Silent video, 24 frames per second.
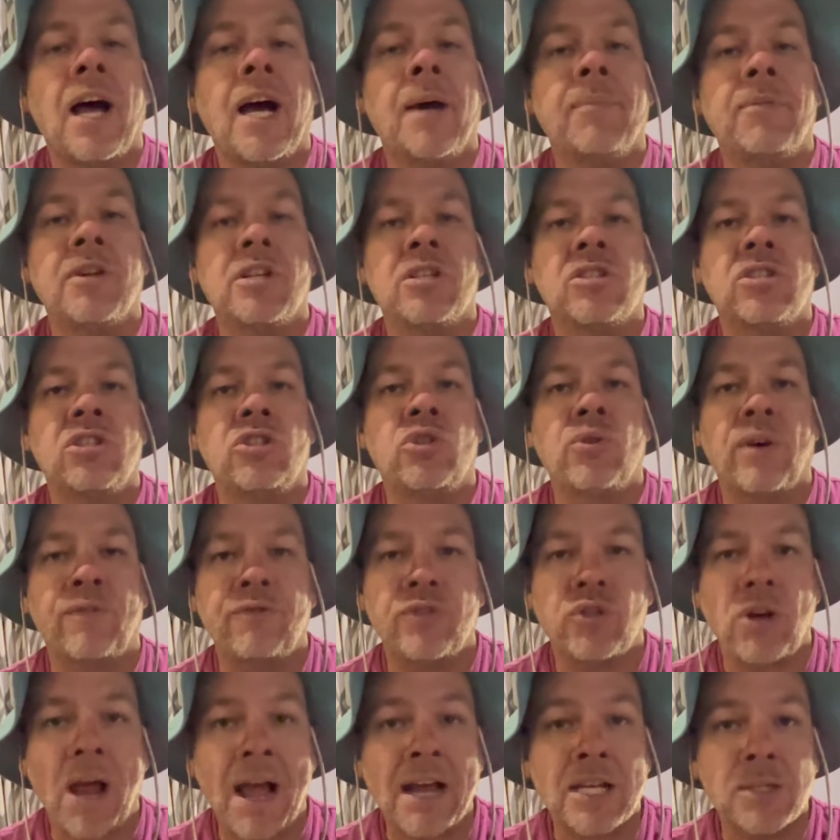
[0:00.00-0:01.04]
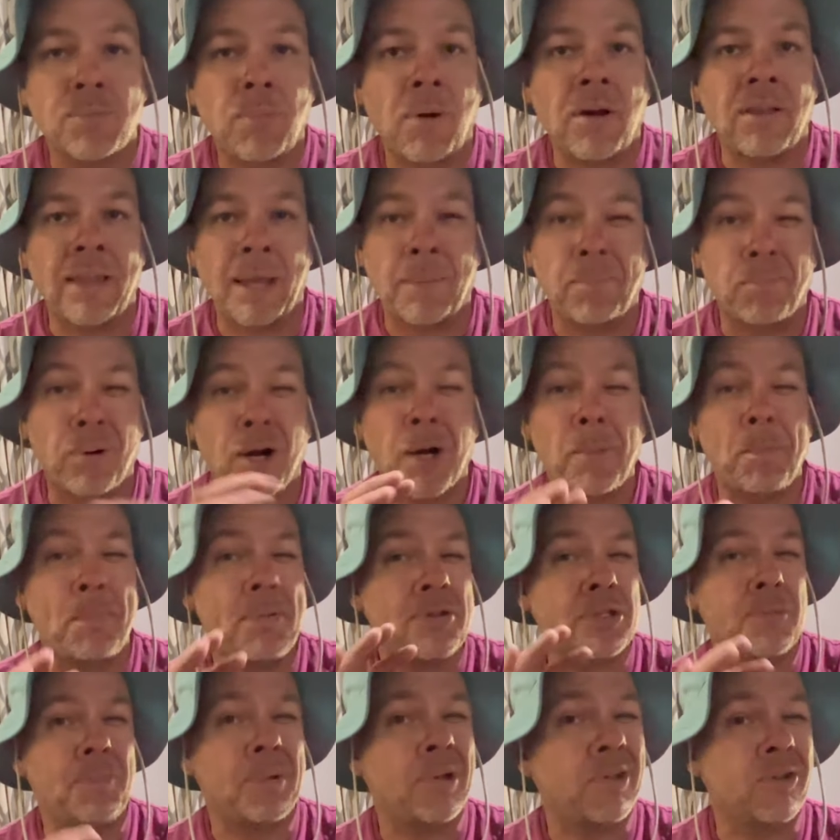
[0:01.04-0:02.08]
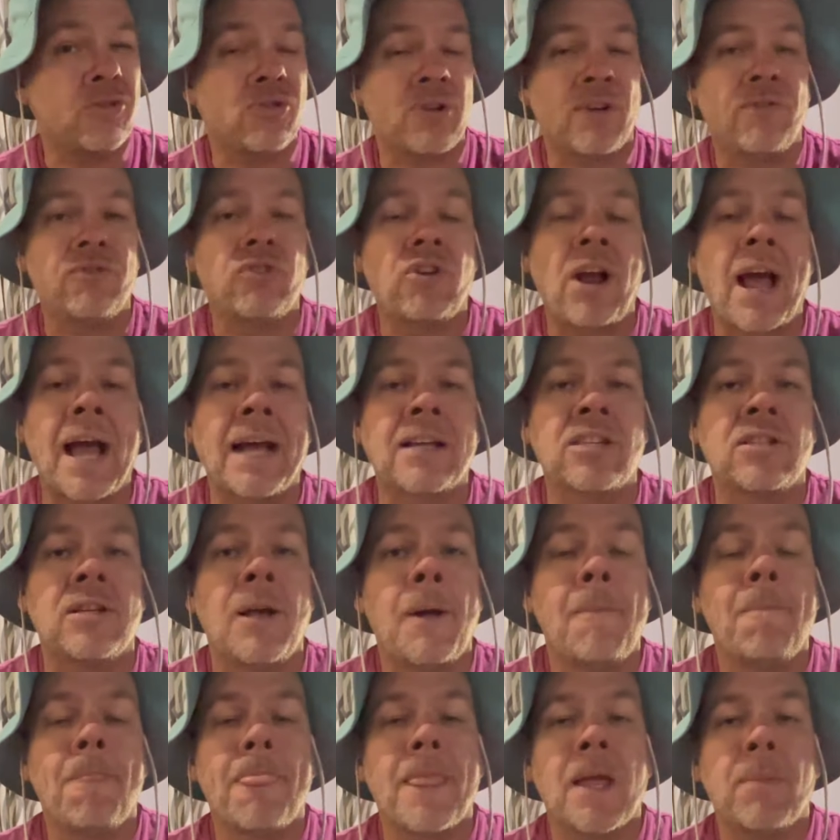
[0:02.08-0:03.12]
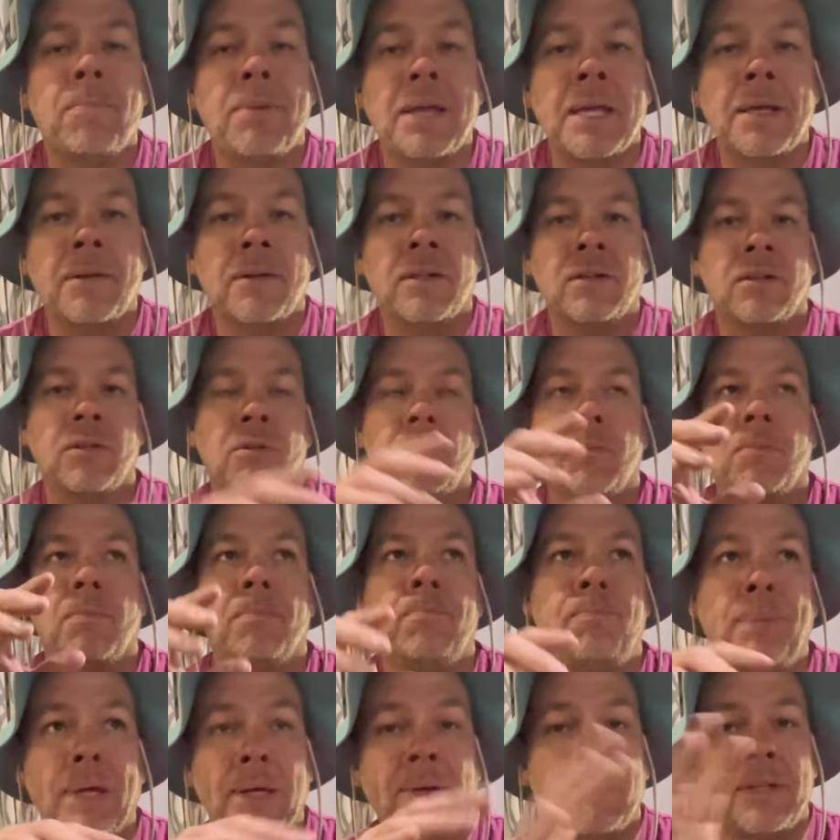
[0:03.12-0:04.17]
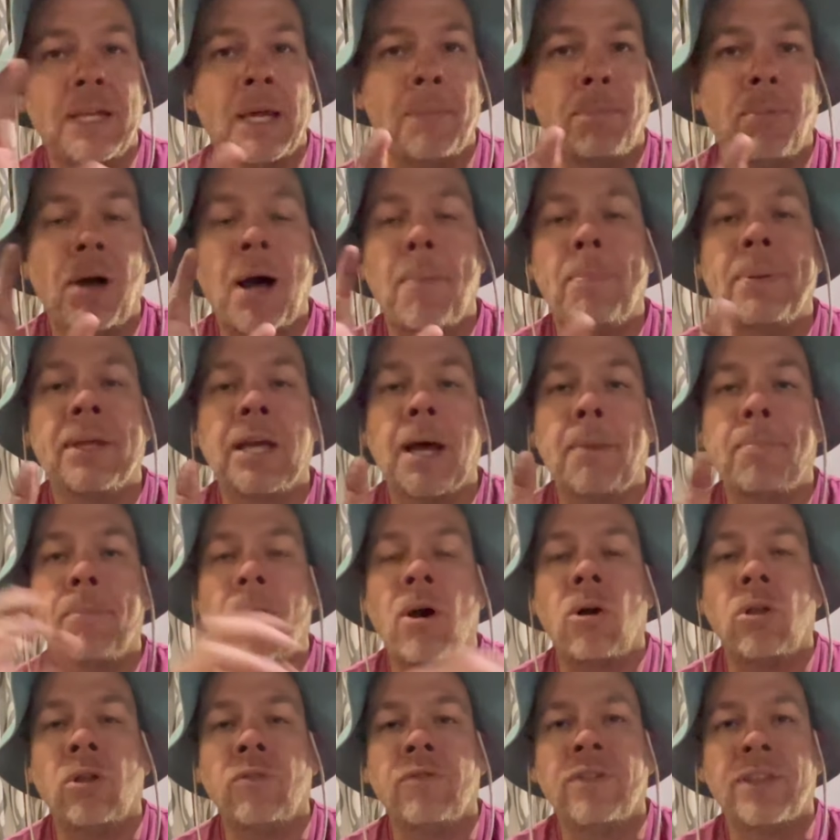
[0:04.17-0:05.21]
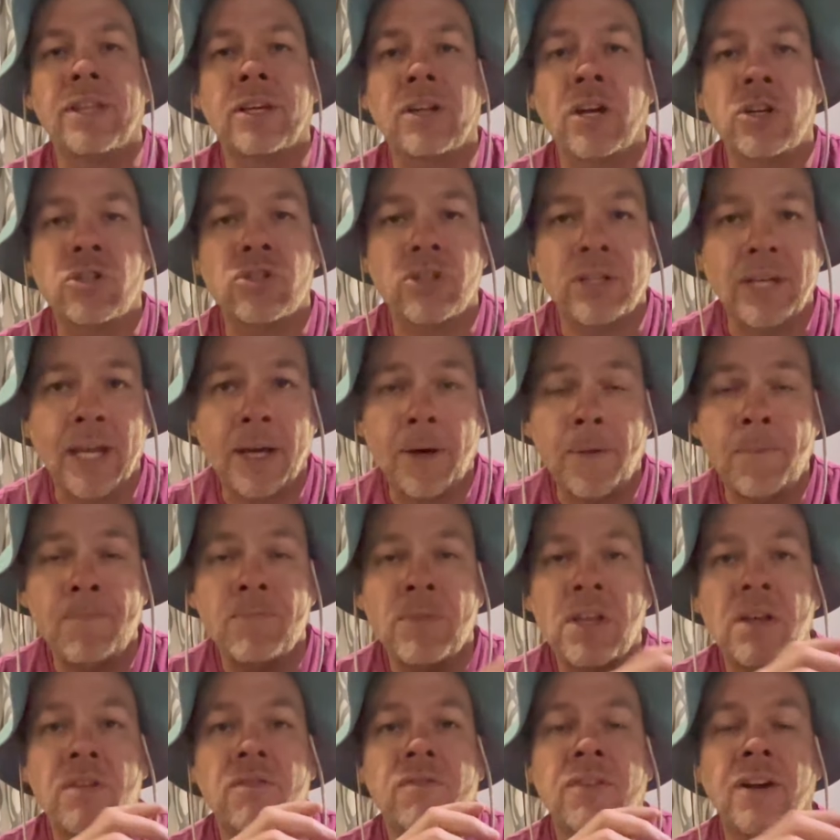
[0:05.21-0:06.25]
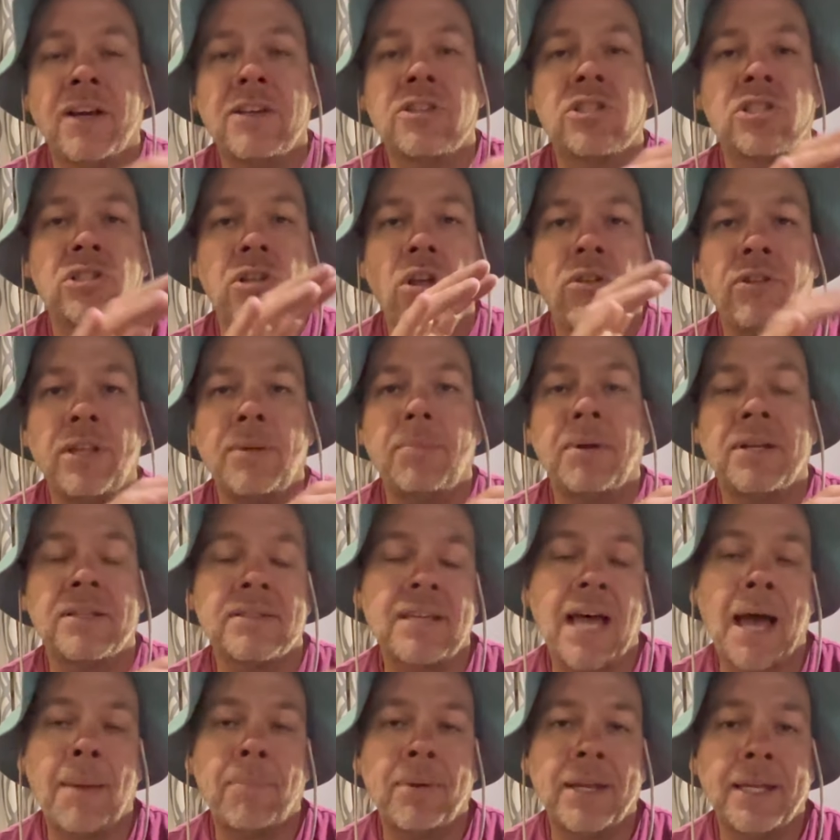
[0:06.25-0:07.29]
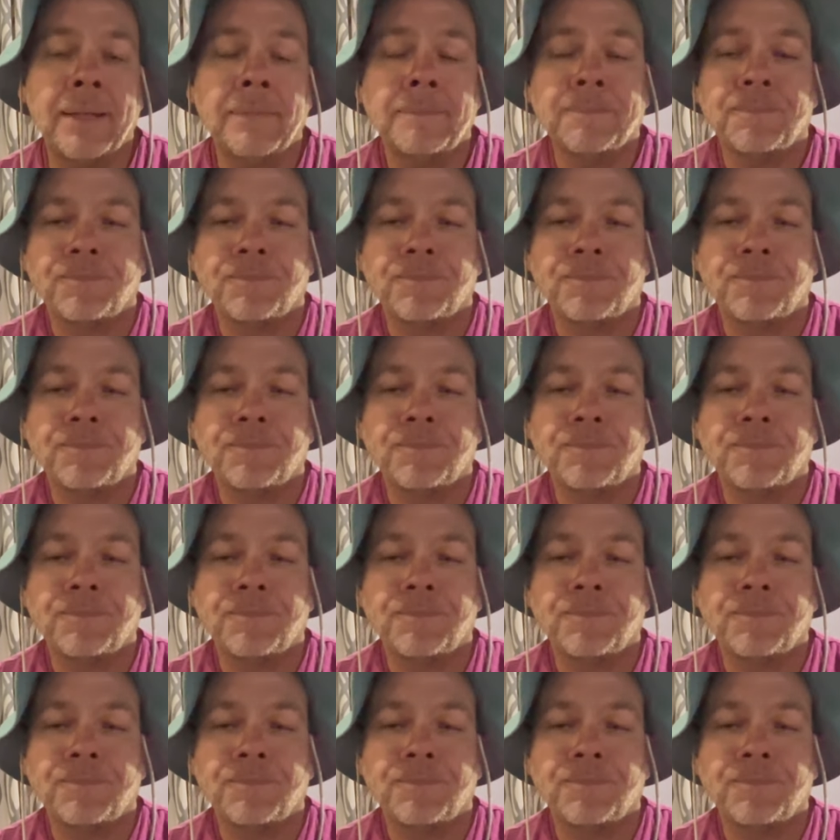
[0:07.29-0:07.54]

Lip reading: There's drift tracks, like purpose-built drift tracks, being built and popping up all over the country now. Very slowly, but it's happening.